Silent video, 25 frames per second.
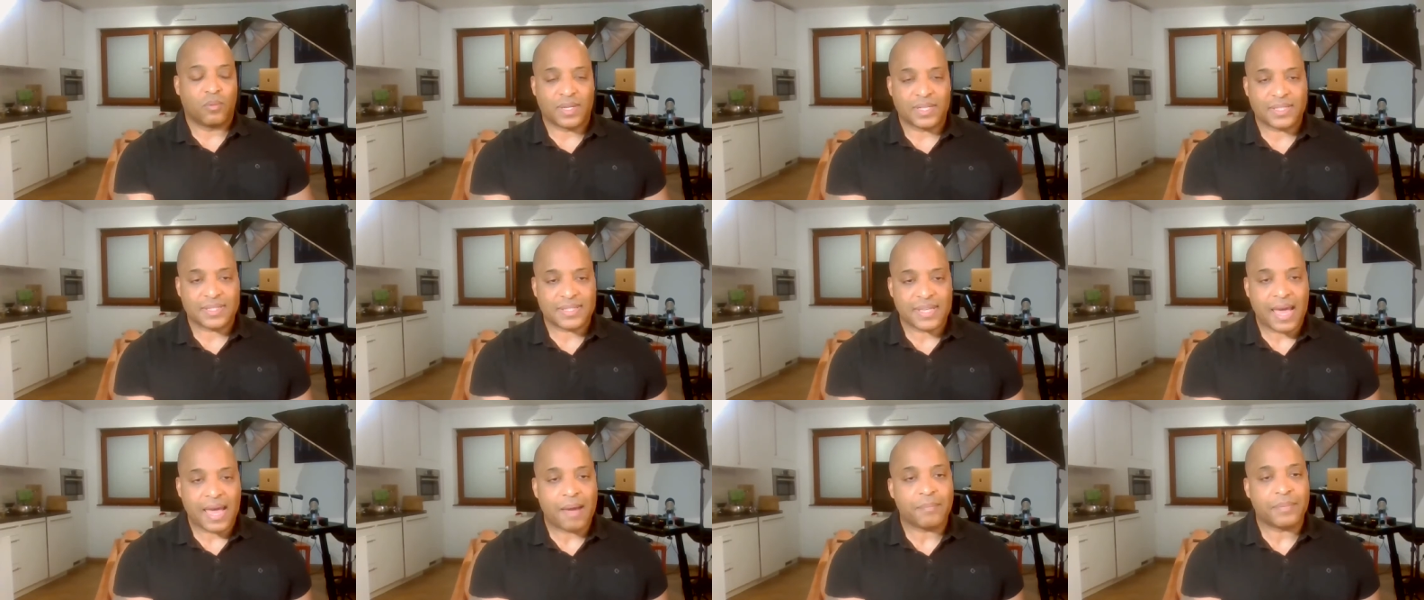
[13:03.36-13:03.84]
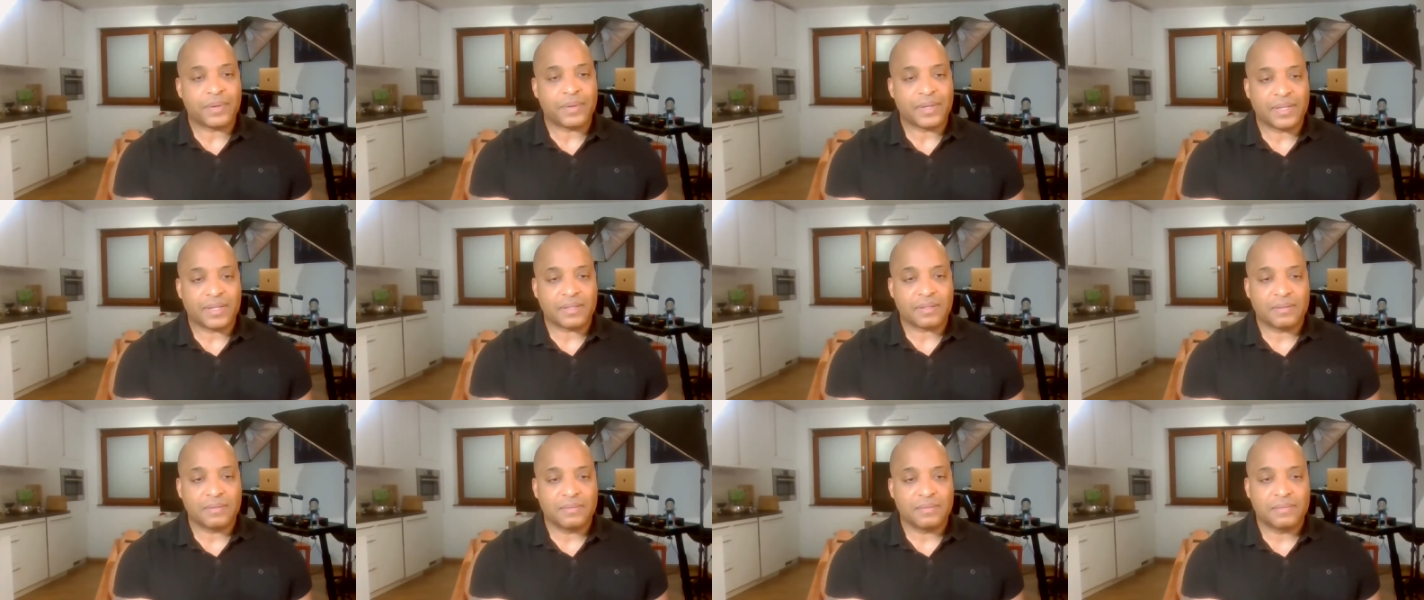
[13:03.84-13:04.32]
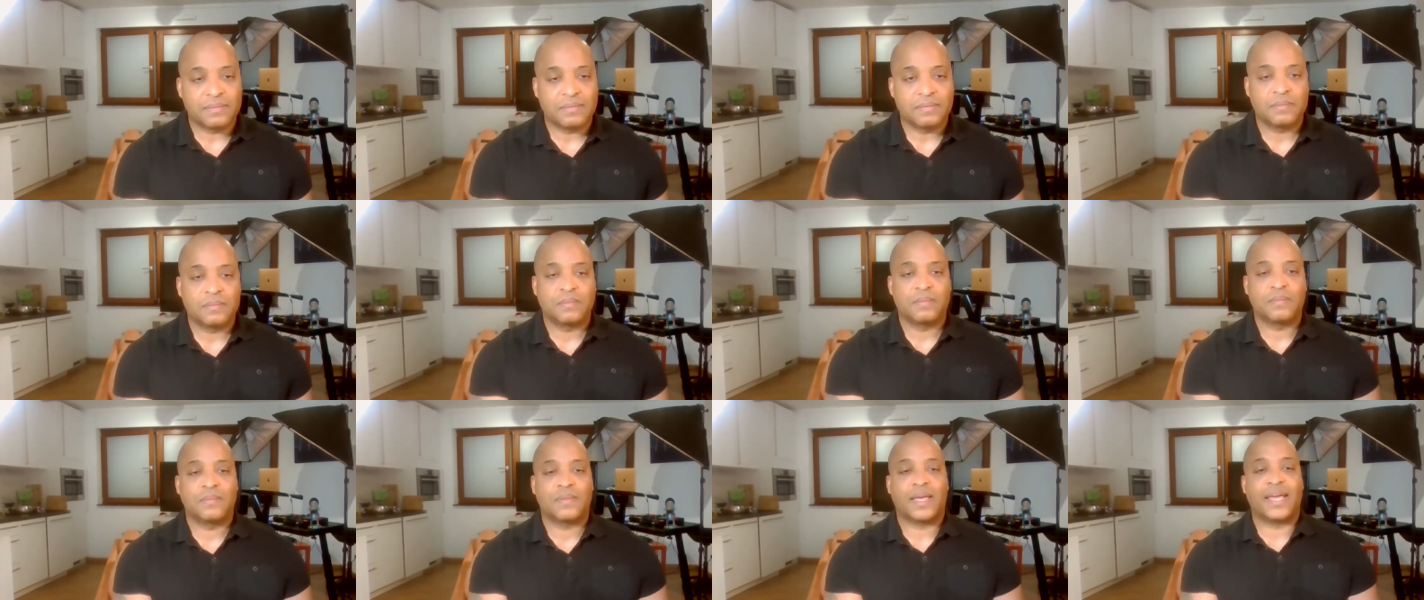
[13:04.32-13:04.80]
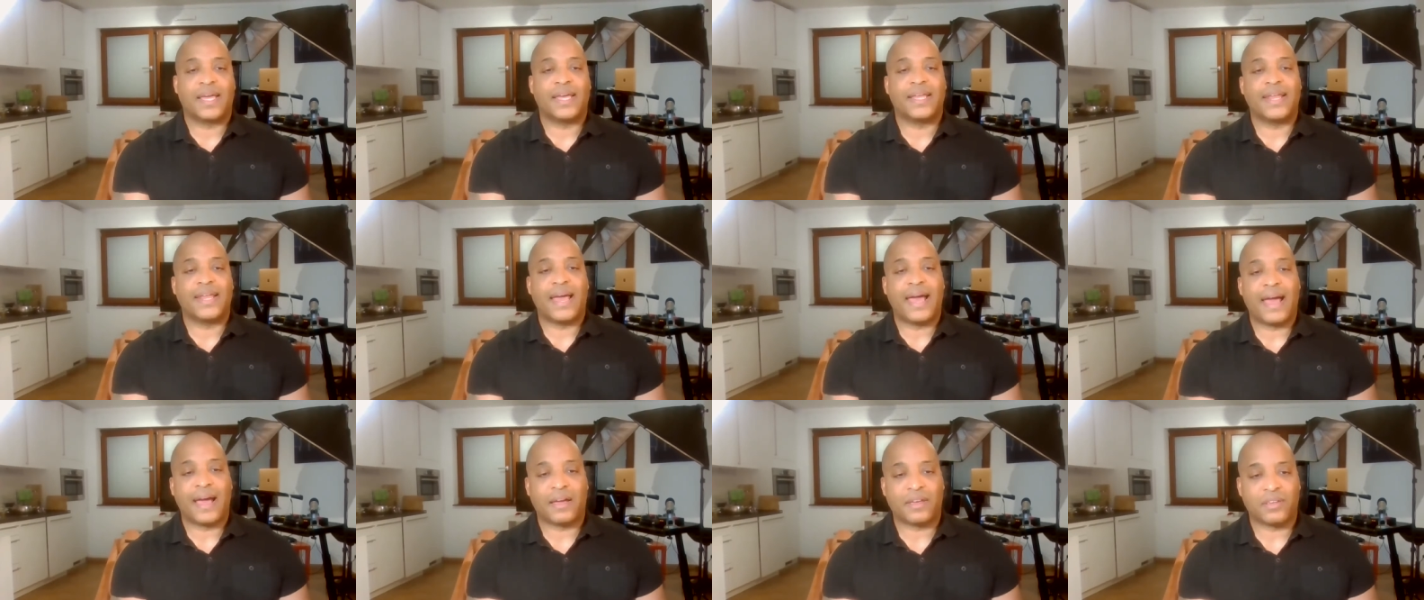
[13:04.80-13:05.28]
what is happening and
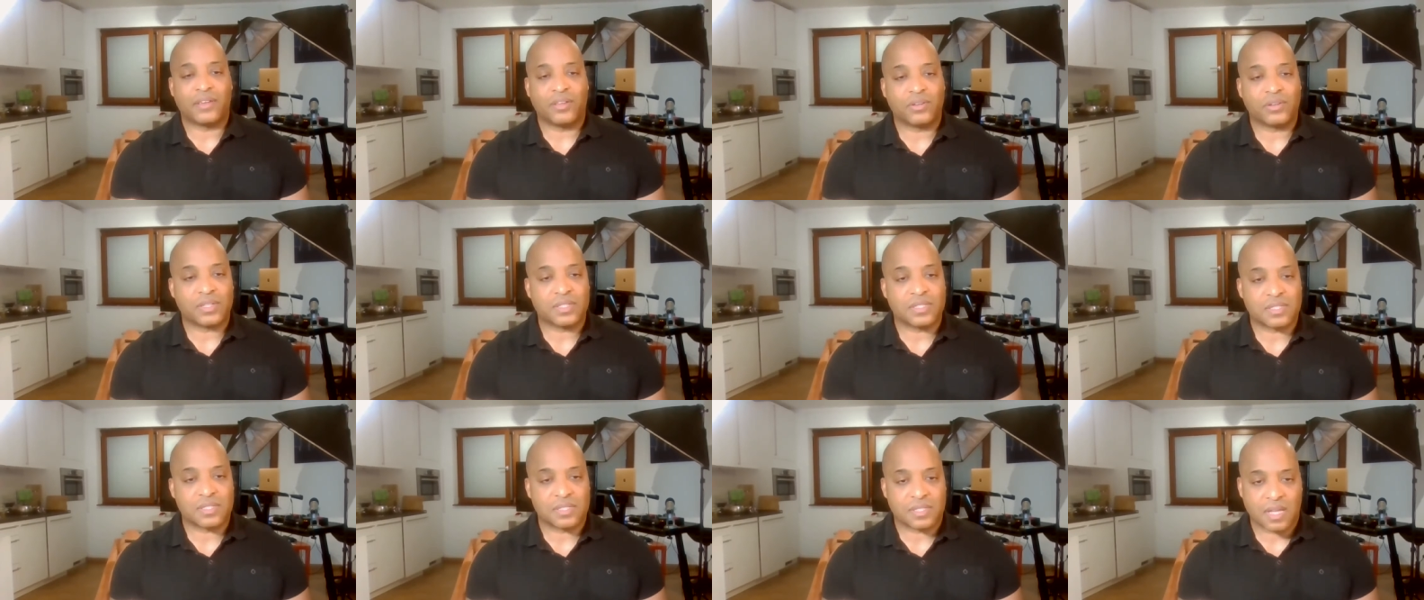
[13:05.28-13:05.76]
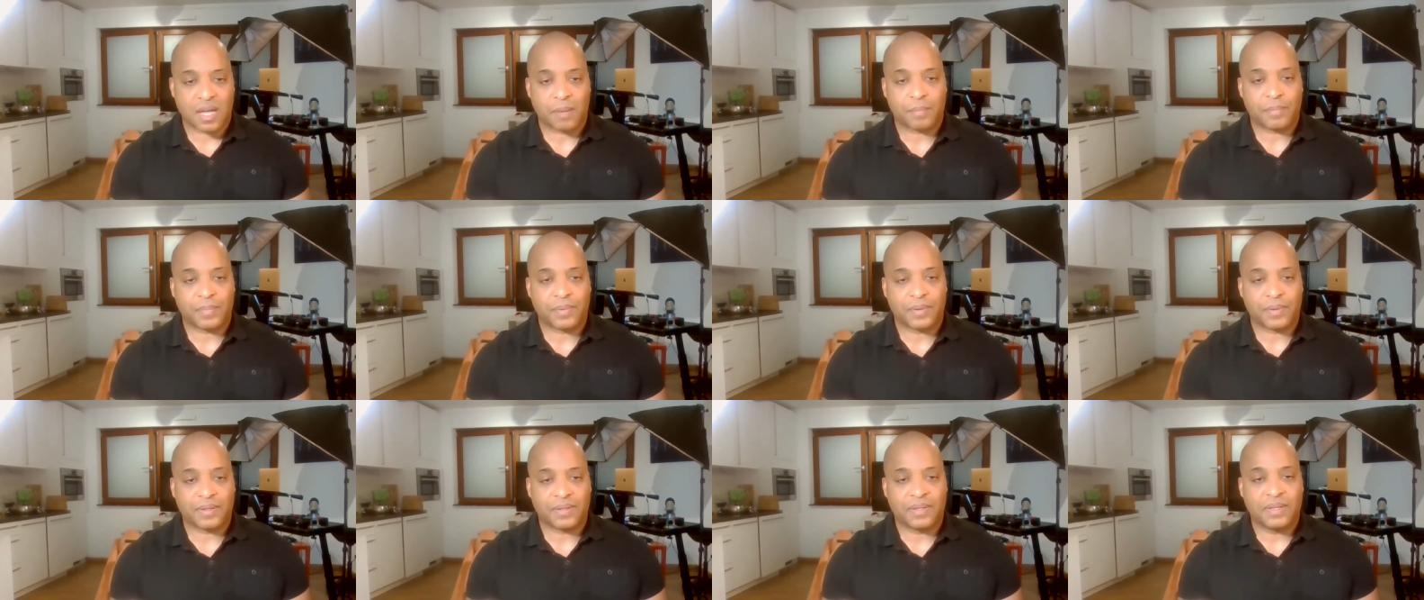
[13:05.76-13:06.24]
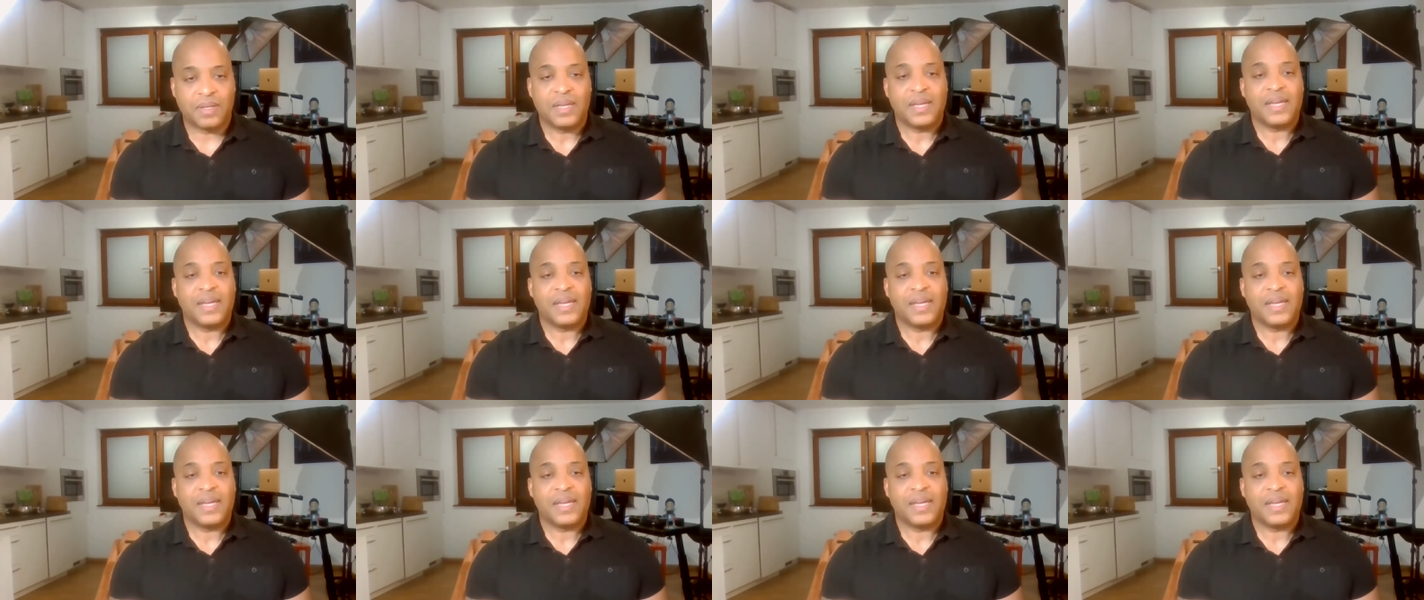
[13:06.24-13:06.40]
how you can stop it.